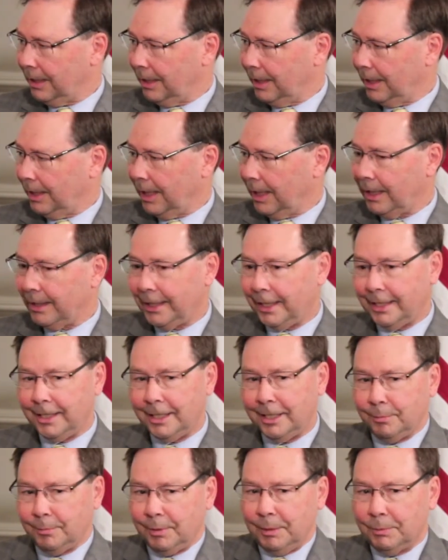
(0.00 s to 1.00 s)
And they
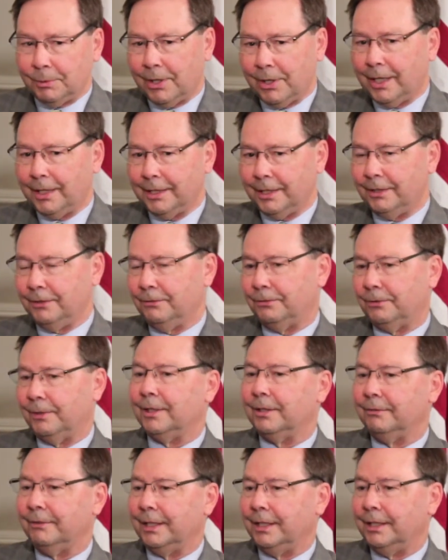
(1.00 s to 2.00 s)
need to be brought in
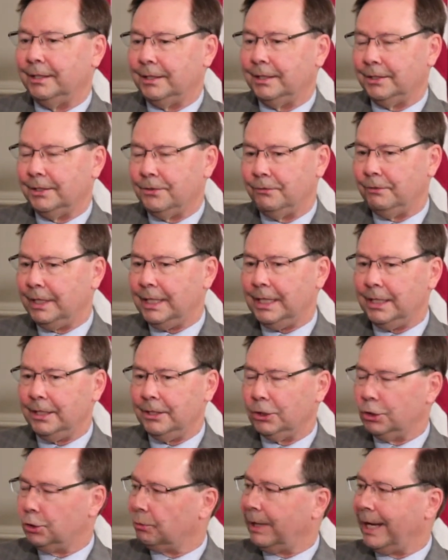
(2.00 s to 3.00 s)
front of a
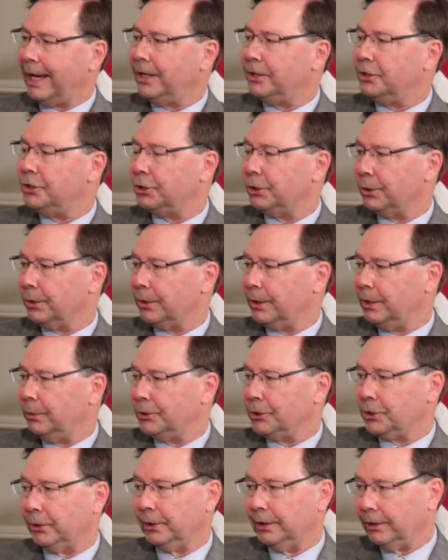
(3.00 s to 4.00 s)
convened grand jury,
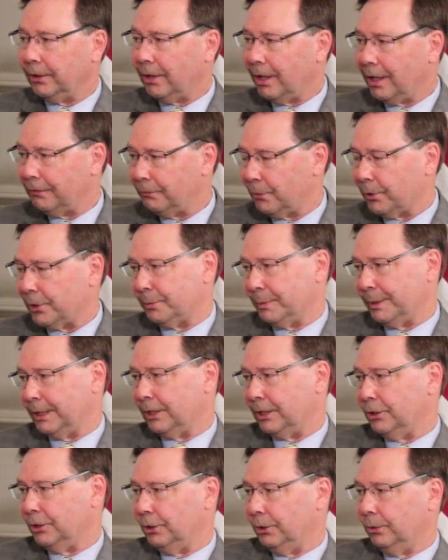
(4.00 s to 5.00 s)
which only law
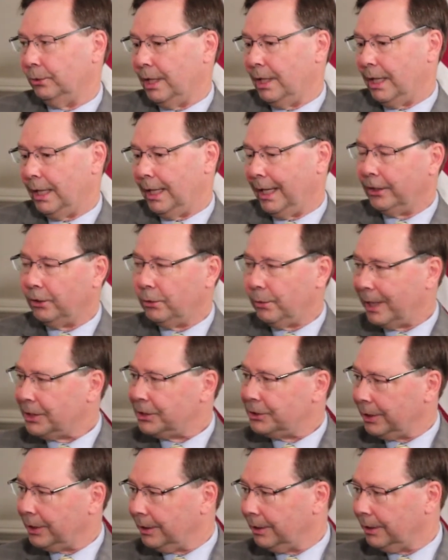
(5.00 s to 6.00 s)
enforcement can do, and
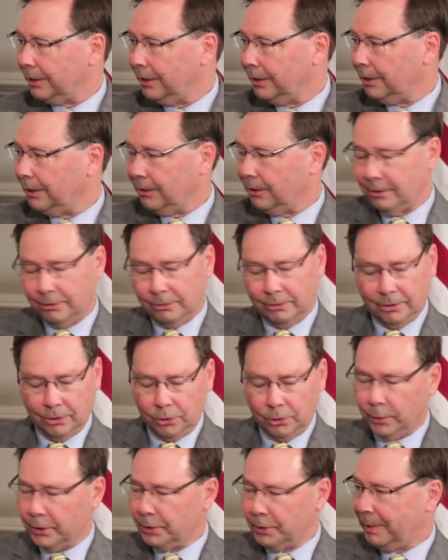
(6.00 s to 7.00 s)
questioned.
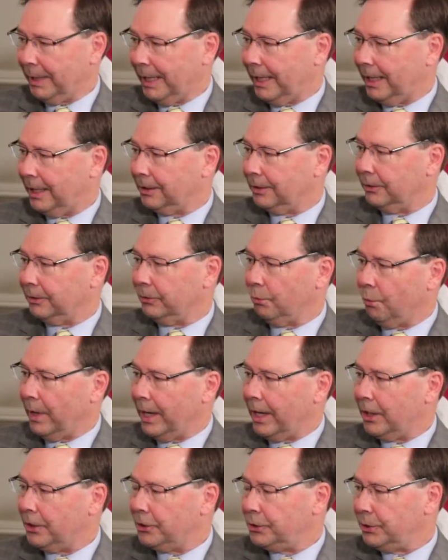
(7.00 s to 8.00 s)
Who was paying you?
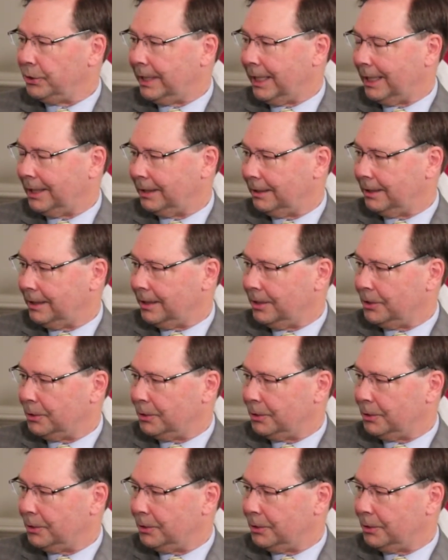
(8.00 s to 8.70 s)
Where'd you get these